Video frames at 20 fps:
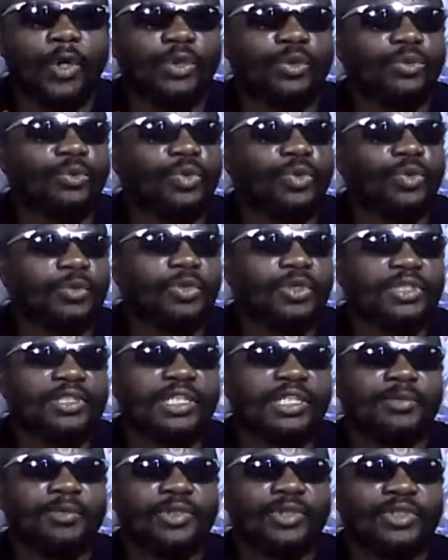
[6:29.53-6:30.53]
But
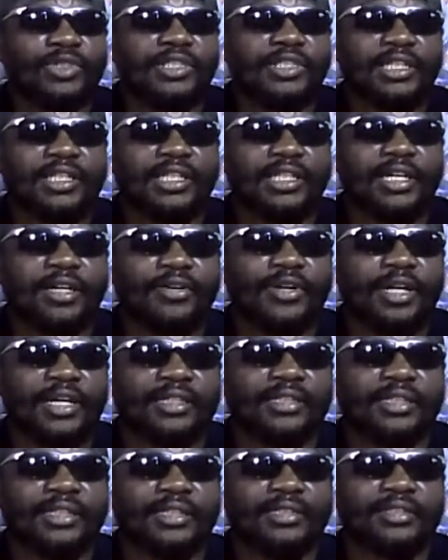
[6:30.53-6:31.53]
Rome was able to set
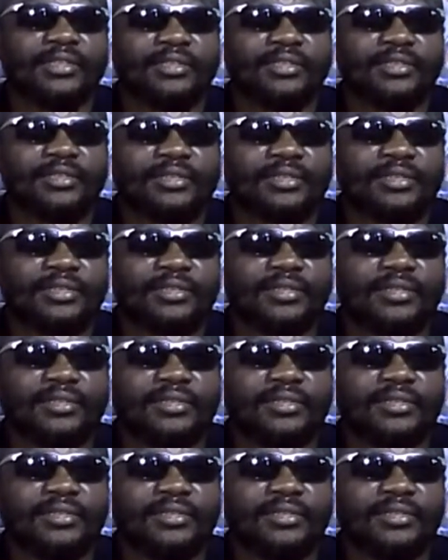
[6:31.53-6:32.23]
a character